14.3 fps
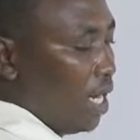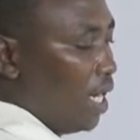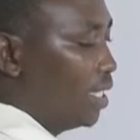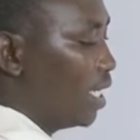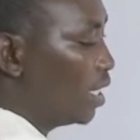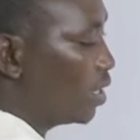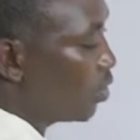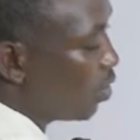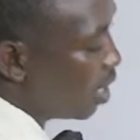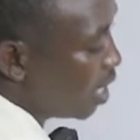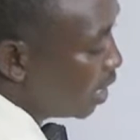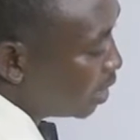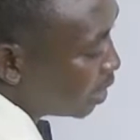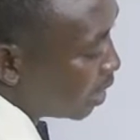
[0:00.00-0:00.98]
Let us
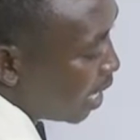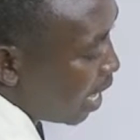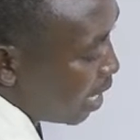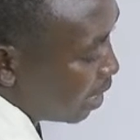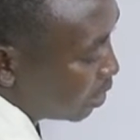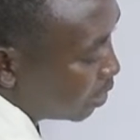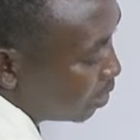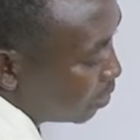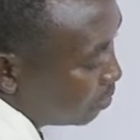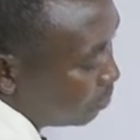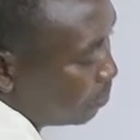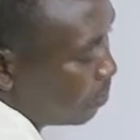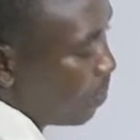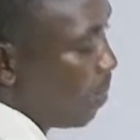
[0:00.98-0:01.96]
call it X.
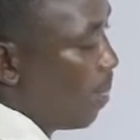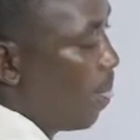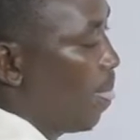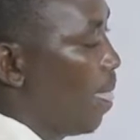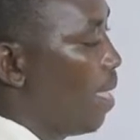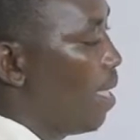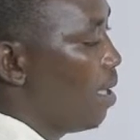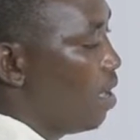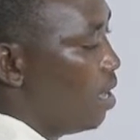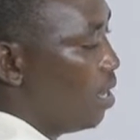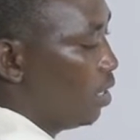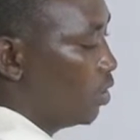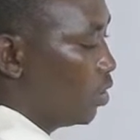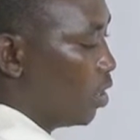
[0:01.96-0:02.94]

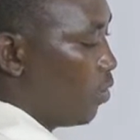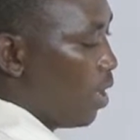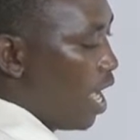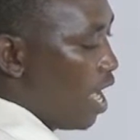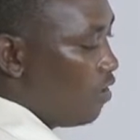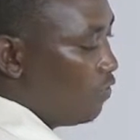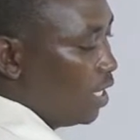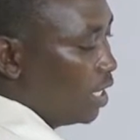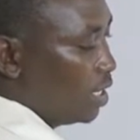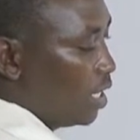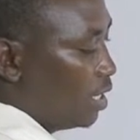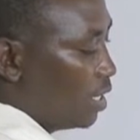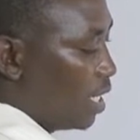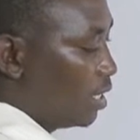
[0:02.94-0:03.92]
So we have this
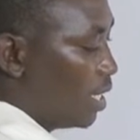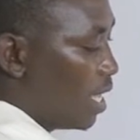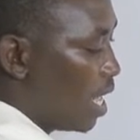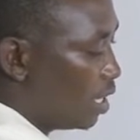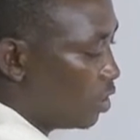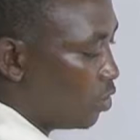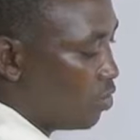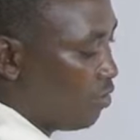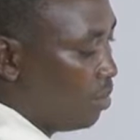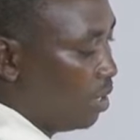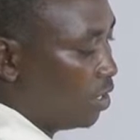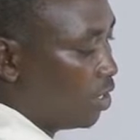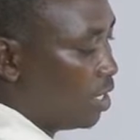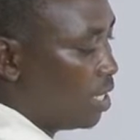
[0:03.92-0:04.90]
distance X. We have
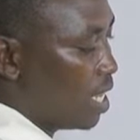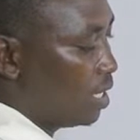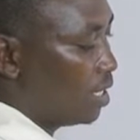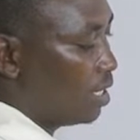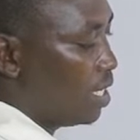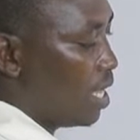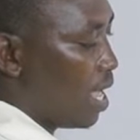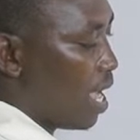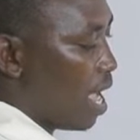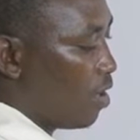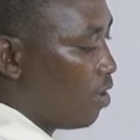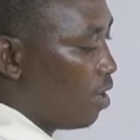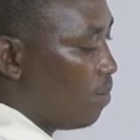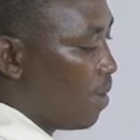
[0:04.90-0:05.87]
been told that the
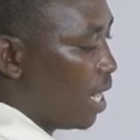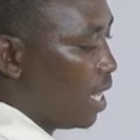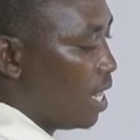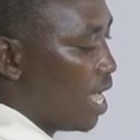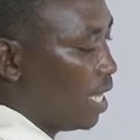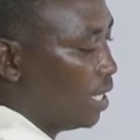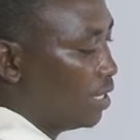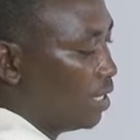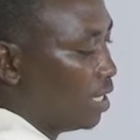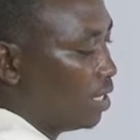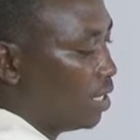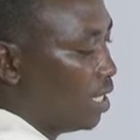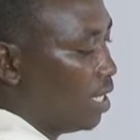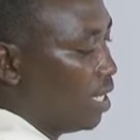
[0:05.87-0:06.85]
angle made here is
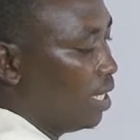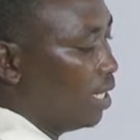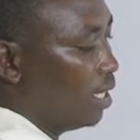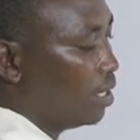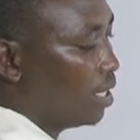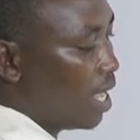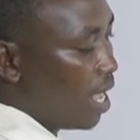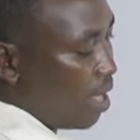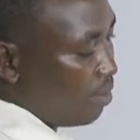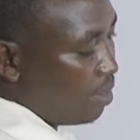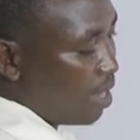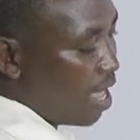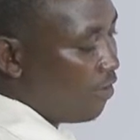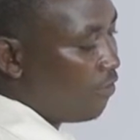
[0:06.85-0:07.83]
60 degrees.
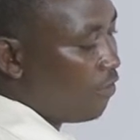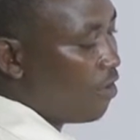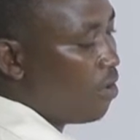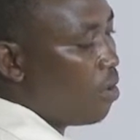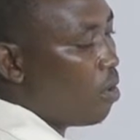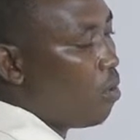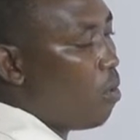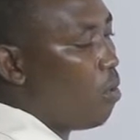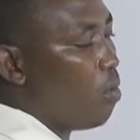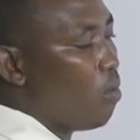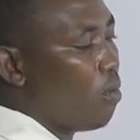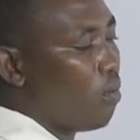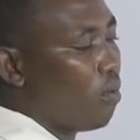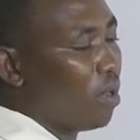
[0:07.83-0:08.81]
Therefore,
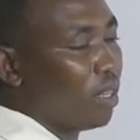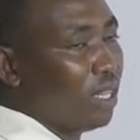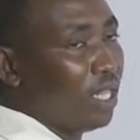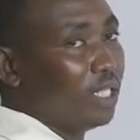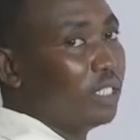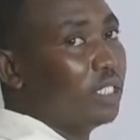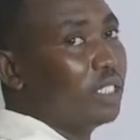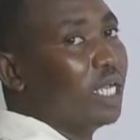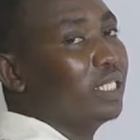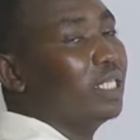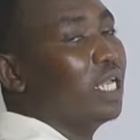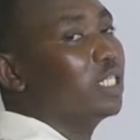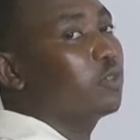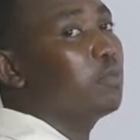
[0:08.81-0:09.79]
this
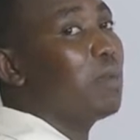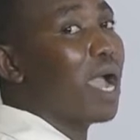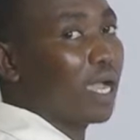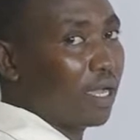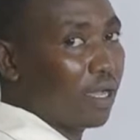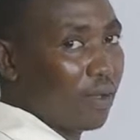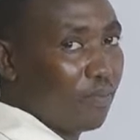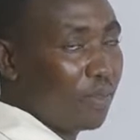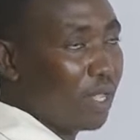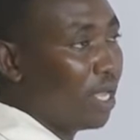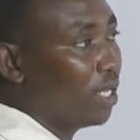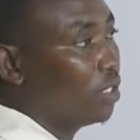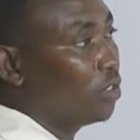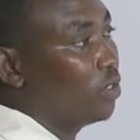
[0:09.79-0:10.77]
takes us back
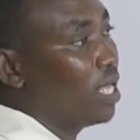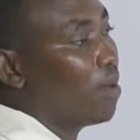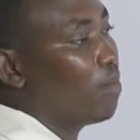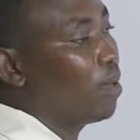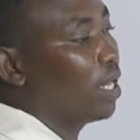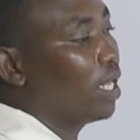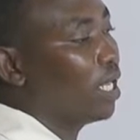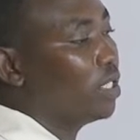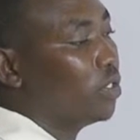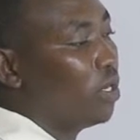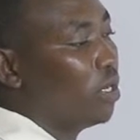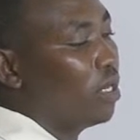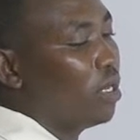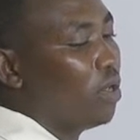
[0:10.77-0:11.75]
to the
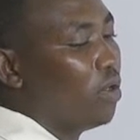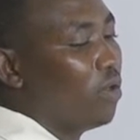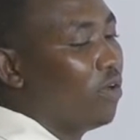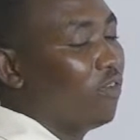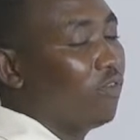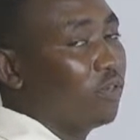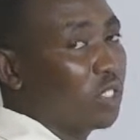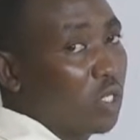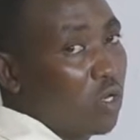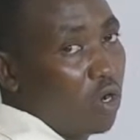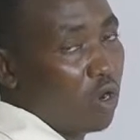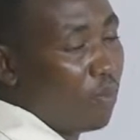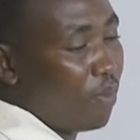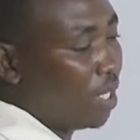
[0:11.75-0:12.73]
application of
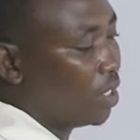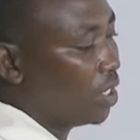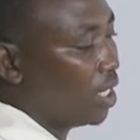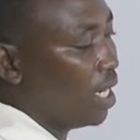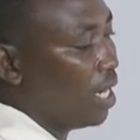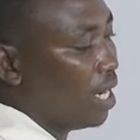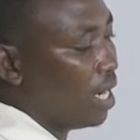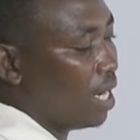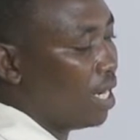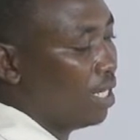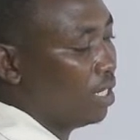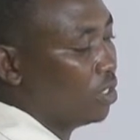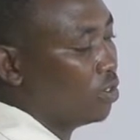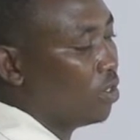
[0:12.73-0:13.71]
trigonometry
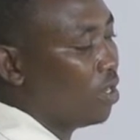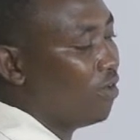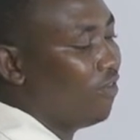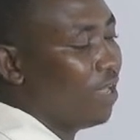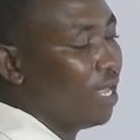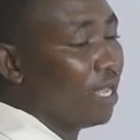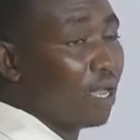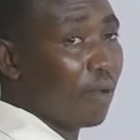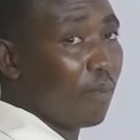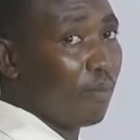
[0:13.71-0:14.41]
in solving